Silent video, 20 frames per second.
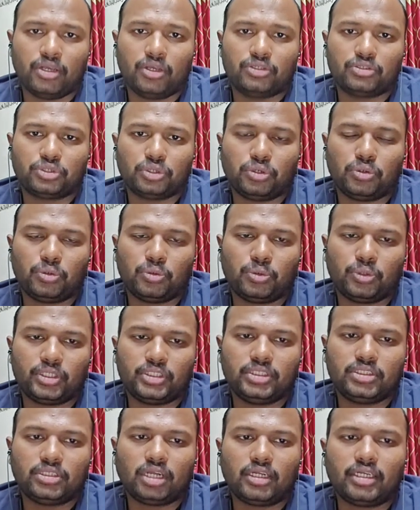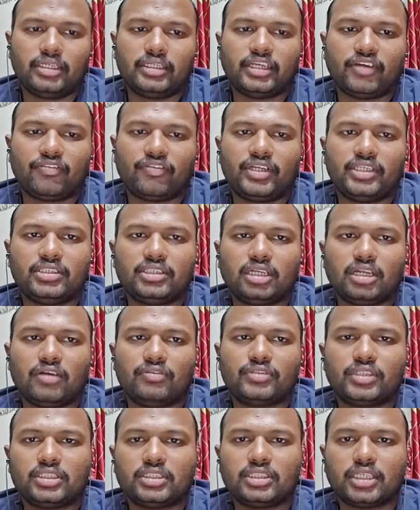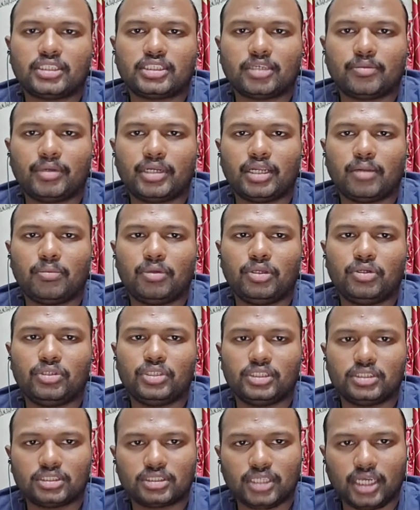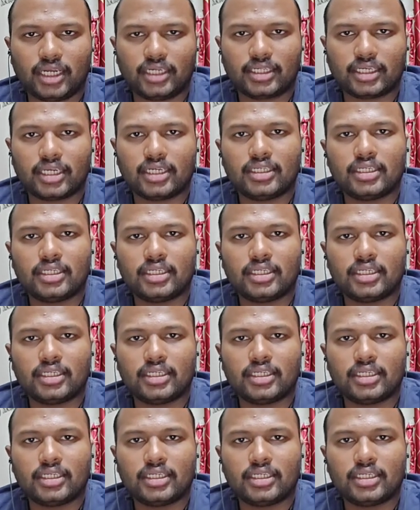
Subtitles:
So in short, in definition of this SMAW is that